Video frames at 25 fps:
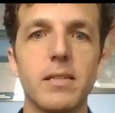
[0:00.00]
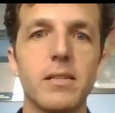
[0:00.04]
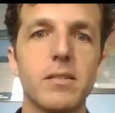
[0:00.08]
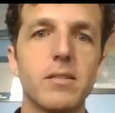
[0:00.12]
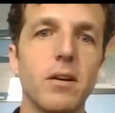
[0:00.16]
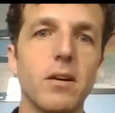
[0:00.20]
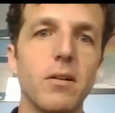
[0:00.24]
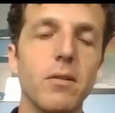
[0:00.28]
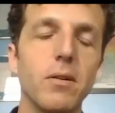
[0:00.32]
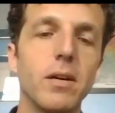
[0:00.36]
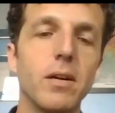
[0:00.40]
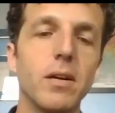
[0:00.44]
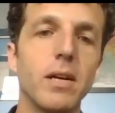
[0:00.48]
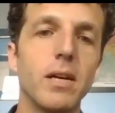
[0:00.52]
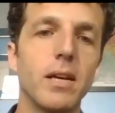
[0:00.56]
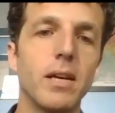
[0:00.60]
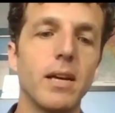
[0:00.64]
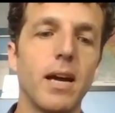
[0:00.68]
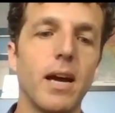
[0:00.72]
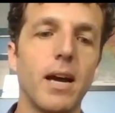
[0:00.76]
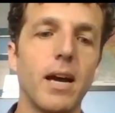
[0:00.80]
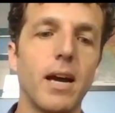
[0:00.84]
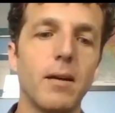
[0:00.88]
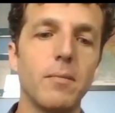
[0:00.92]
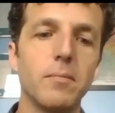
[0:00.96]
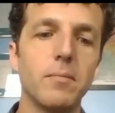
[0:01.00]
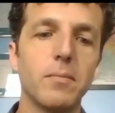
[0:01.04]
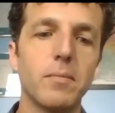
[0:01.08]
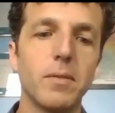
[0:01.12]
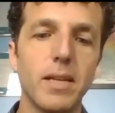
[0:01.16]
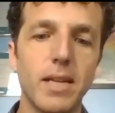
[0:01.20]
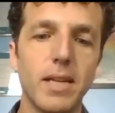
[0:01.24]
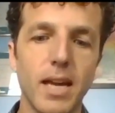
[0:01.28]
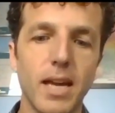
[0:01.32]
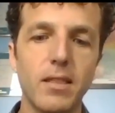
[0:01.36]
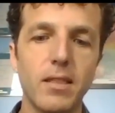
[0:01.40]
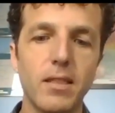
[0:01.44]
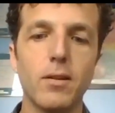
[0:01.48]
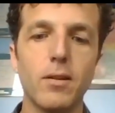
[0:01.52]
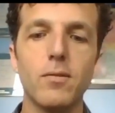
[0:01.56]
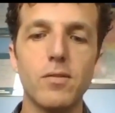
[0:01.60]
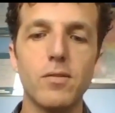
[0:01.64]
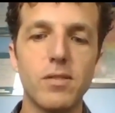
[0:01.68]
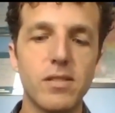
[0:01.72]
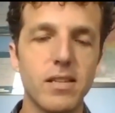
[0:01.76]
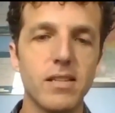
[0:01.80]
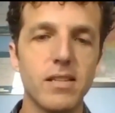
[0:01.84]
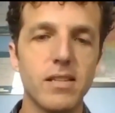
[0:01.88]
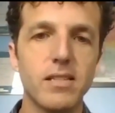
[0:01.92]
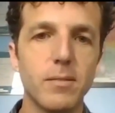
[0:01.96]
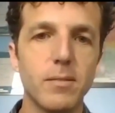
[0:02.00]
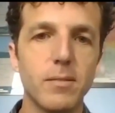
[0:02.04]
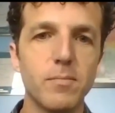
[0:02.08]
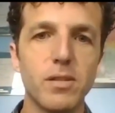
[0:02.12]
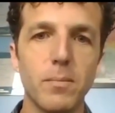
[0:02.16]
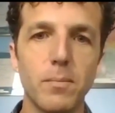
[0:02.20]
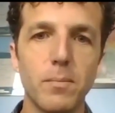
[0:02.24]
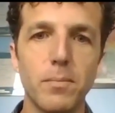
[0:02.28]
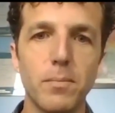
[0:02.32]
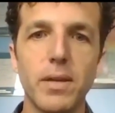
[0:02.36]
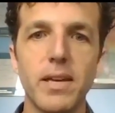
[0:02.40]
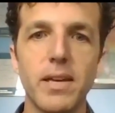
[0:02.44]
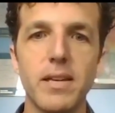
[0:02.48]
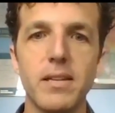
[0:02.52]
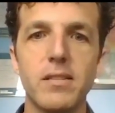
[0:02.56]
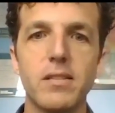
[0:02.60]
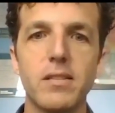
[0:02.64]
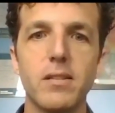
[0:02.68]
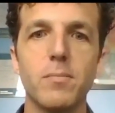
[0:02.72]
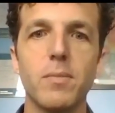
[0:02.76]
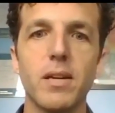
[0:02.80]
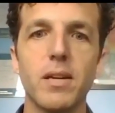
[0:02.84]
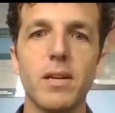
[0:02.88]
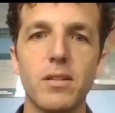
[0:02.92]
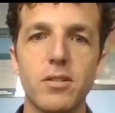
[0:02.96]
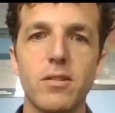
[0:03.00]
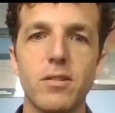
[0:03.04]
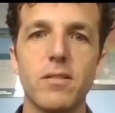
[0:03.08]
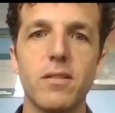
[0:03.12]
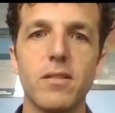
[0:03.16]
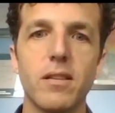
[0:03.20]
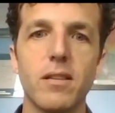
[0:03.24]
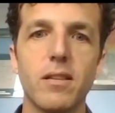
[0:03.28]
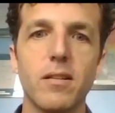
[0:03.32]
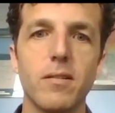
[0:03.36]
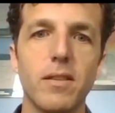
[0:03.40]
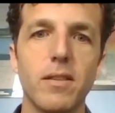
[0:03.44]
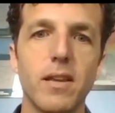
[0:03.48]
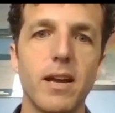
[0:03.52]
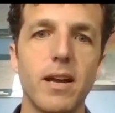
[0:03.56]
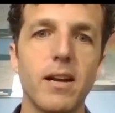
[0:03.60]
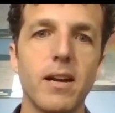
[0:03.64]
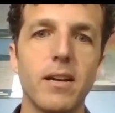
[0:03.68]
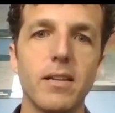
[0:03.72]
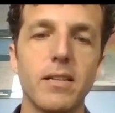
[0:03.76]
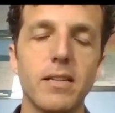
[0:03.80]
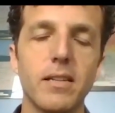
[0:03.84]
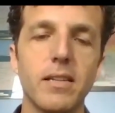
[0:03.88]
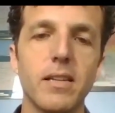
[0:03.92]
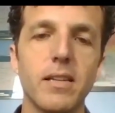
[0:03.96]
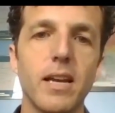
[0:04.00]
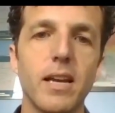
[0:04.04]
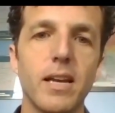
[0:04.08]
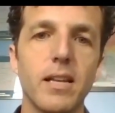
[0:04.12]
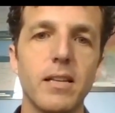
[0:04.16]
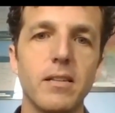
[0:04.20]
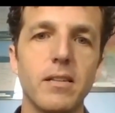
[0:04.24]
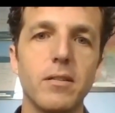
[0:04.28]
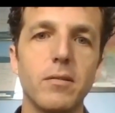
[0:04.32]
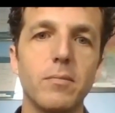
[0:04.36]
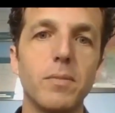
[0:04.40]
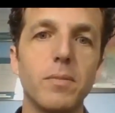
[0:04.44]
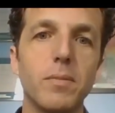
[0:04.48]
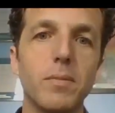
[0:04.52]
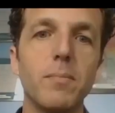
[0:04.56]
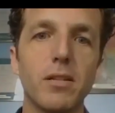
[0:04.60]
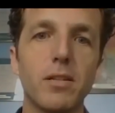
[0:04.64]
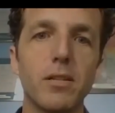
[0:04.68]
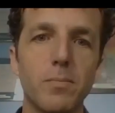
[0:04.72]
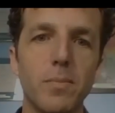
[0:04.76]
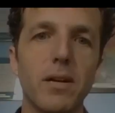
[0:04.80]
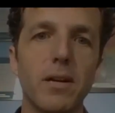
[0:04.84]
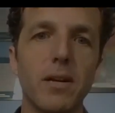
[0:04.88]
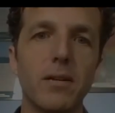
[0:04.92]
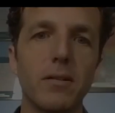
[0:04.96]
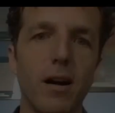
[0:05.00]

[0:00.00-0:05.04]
So get those systems in place to make sure that they're there, and you'll be much better